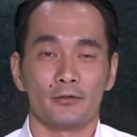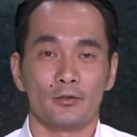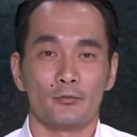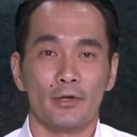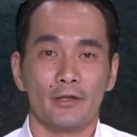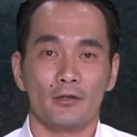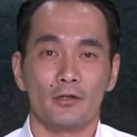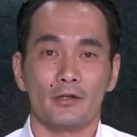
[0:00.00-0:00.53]

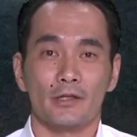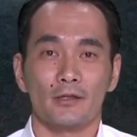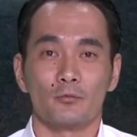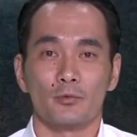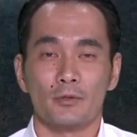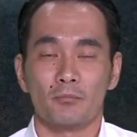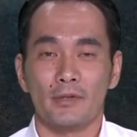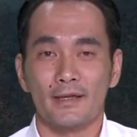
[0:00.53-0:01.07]
regularly
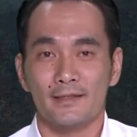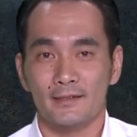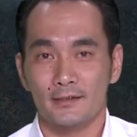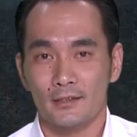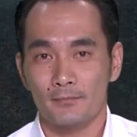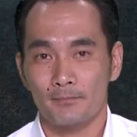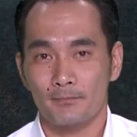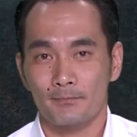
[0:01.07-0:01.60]
replacing
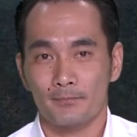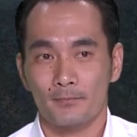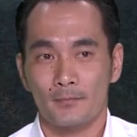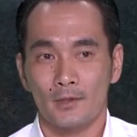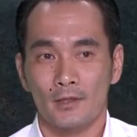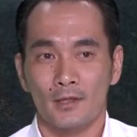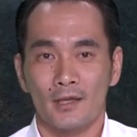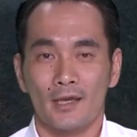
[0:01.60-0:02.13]
them.
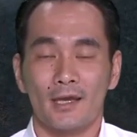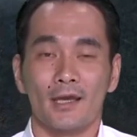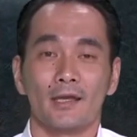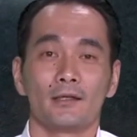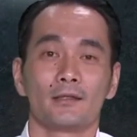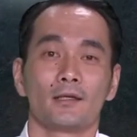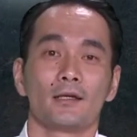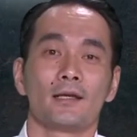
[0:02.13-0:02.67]

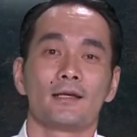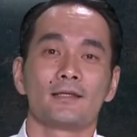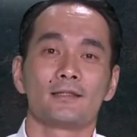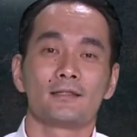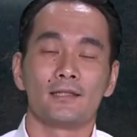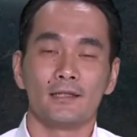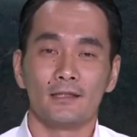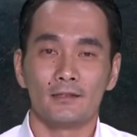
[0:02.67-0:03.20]
And
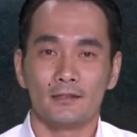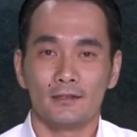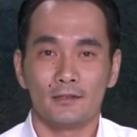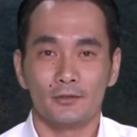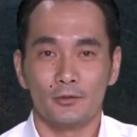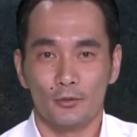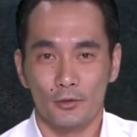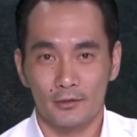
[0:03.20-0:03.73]
tin
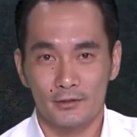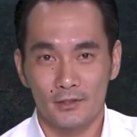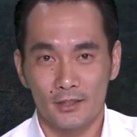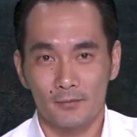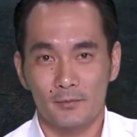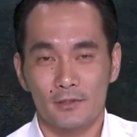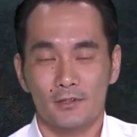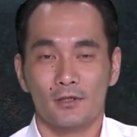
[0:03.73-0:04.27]
your
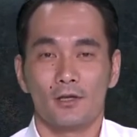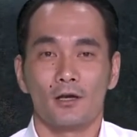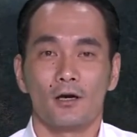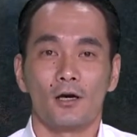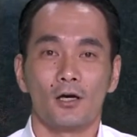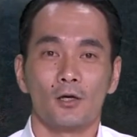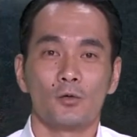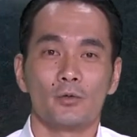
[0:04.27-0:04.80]
tips.
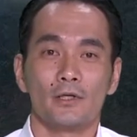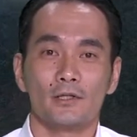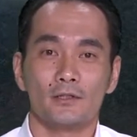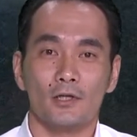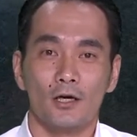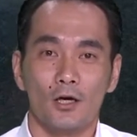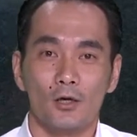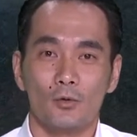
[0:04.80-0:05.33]
Always,
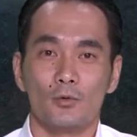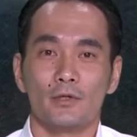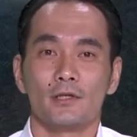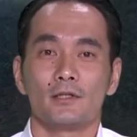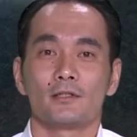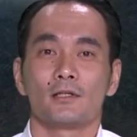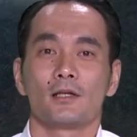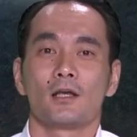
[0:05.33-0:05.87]

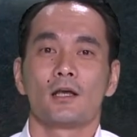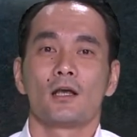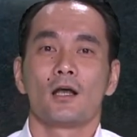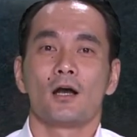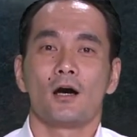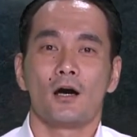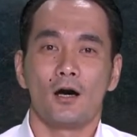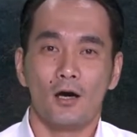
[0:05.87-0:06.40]
always,
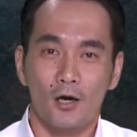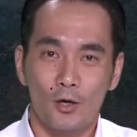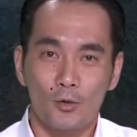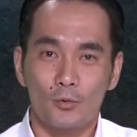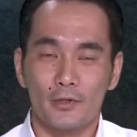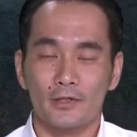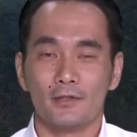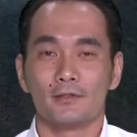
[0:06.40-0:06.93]

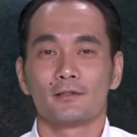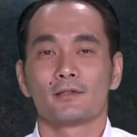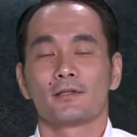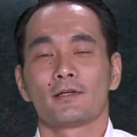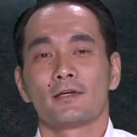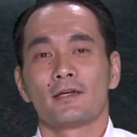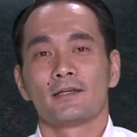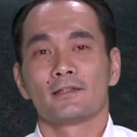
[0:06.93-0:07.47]
always
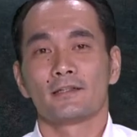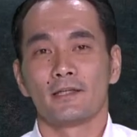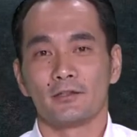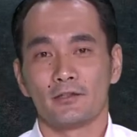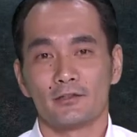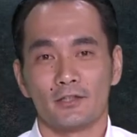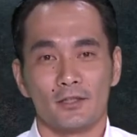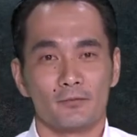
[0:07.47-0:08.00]
tin
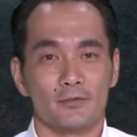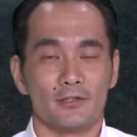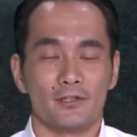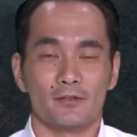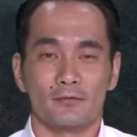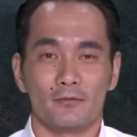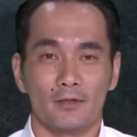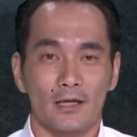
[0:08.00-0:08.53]
your tips.
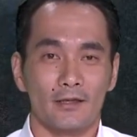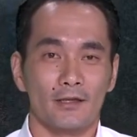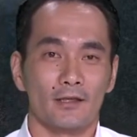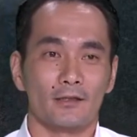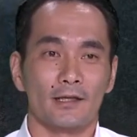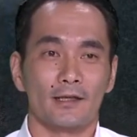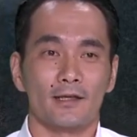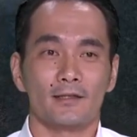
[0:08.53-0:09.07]
Just,
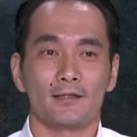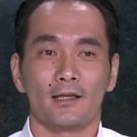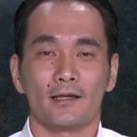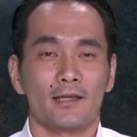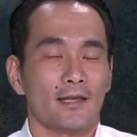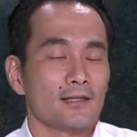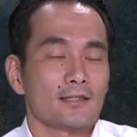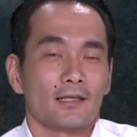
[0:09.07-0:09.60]
again, like I said, I
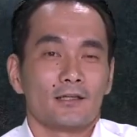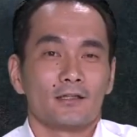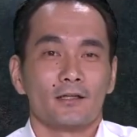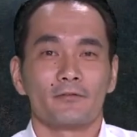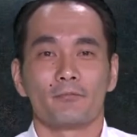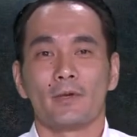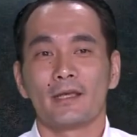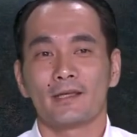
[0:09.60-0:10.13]
can't say it
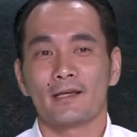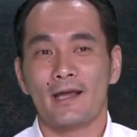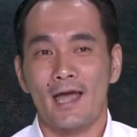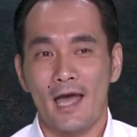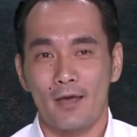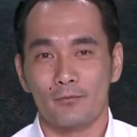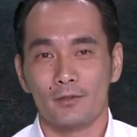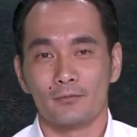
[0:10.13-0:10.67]
enough. Make it a
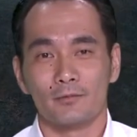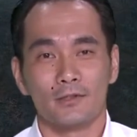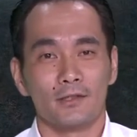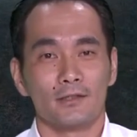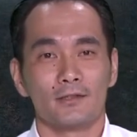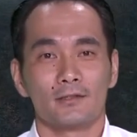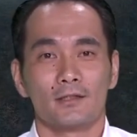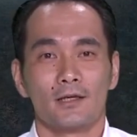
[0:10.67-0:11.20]
habit,
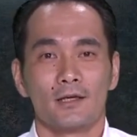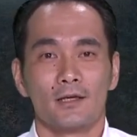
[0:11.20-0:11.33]
because